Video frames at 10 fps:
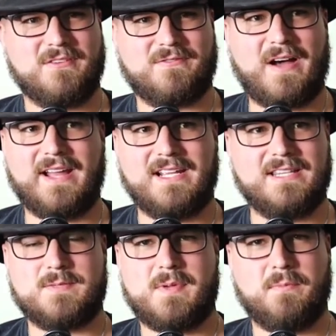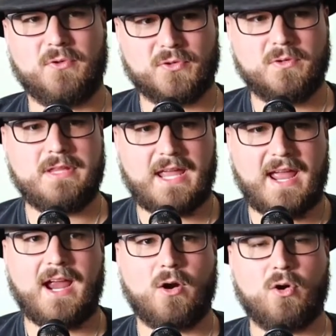fighting these people through the
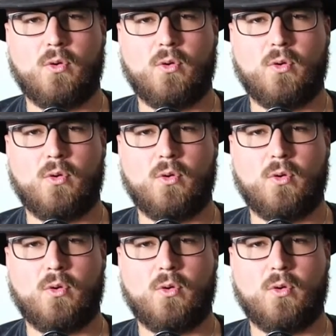air